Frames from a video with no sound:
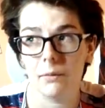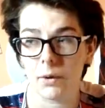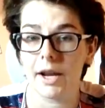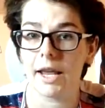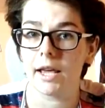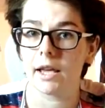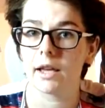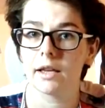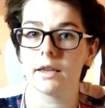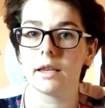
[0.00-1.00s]
writing
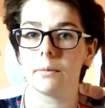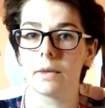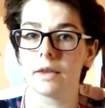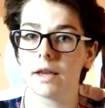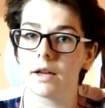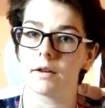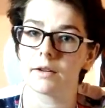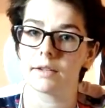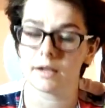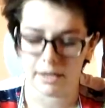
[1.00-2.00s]
the
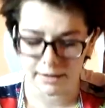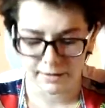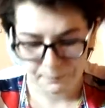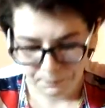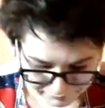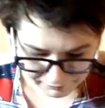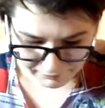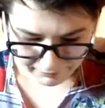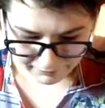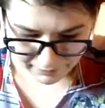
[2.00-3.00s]
Midnighter series.
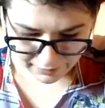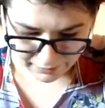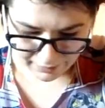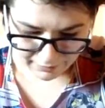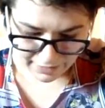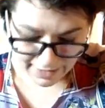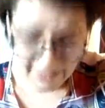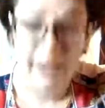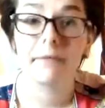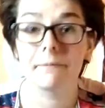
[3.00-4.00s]

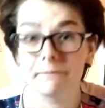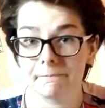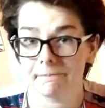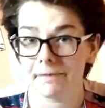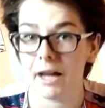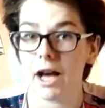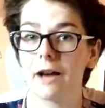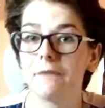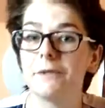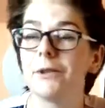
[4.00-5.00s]
And
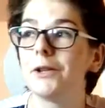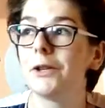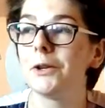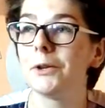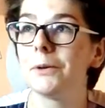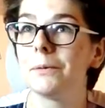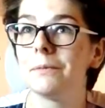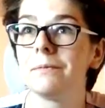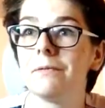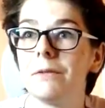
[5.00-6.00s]
after New
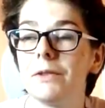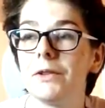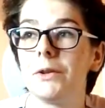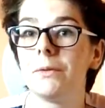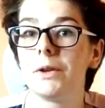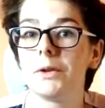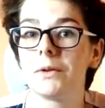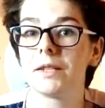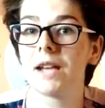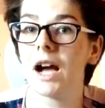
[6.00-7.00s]
52, which
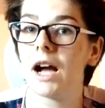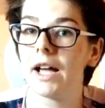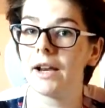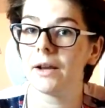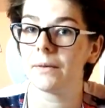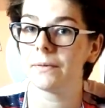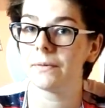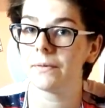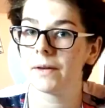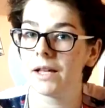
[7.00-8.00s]
was kind of
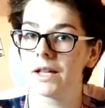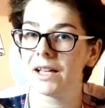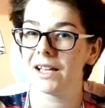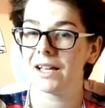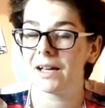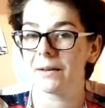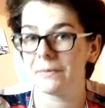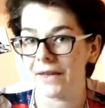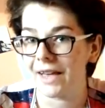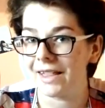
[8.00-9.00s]
a
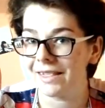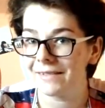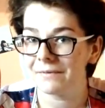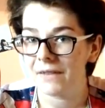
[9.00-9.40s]
fail